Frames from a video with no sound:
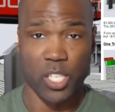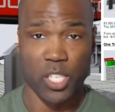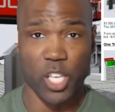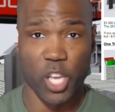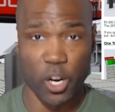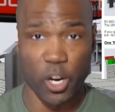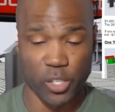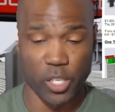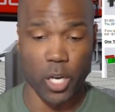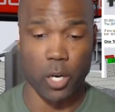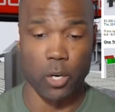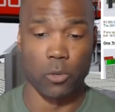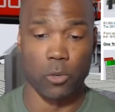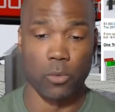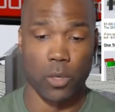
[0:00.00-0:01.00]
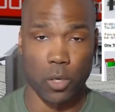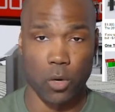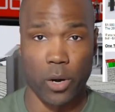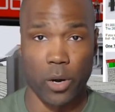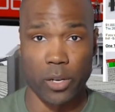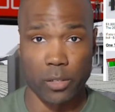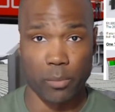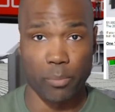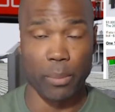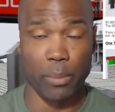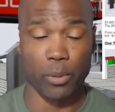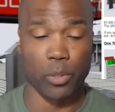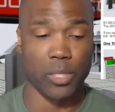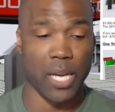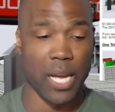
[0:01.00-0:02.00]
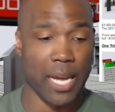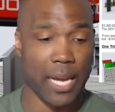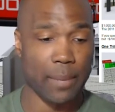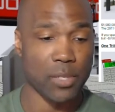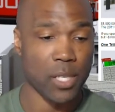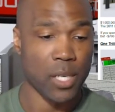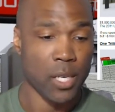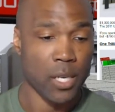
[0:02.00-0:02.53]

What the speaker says: years ago, according to biblical times.